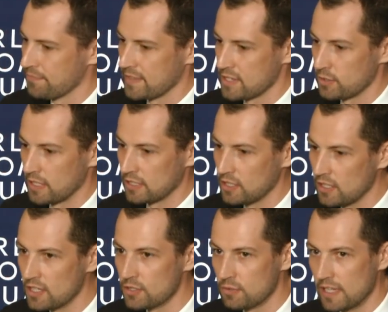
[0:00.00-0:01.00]
To
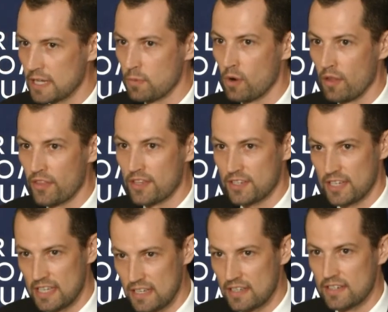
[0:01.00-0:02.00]
acknowledge really what this
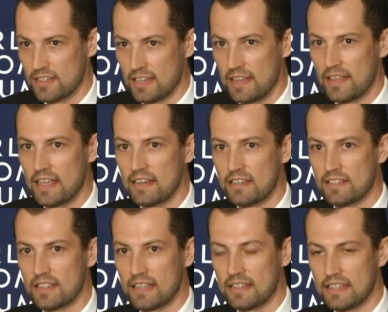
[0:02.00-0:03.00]
is, and that is
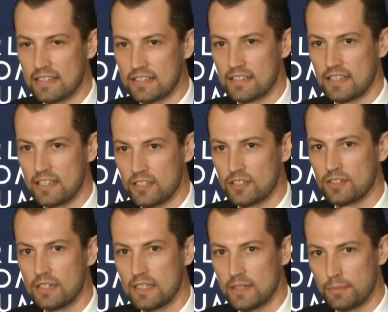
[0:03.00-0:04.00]
that this
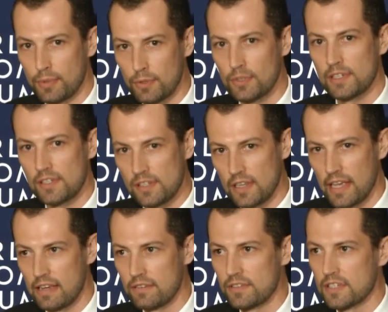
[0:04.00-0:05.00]
industry that employs
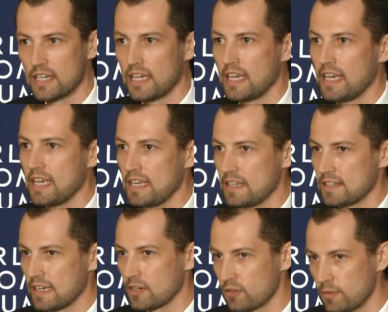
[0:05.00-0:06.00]
slaves is a
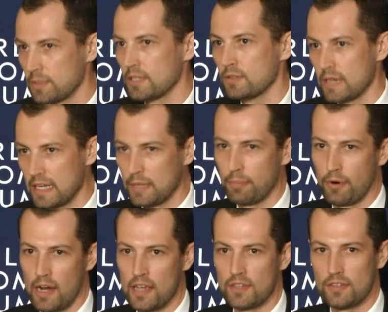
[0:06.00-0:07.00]
criminal
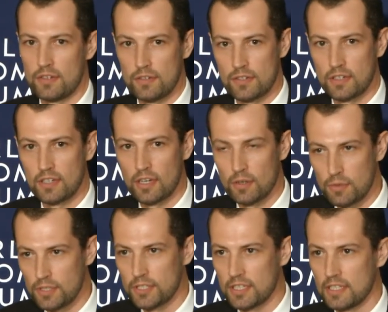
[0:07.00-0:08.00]
enterprise using
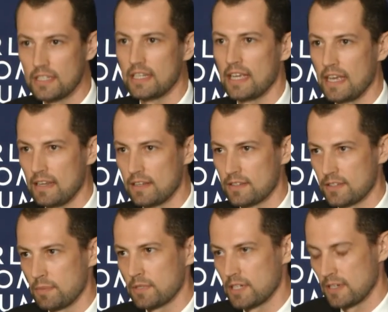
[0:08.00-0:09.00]
coercion and
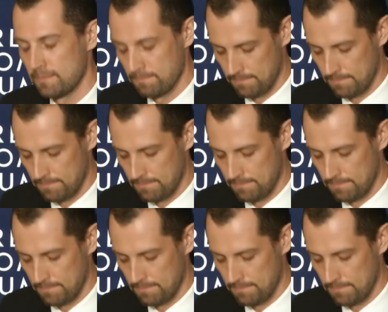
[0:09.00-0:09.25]
deception.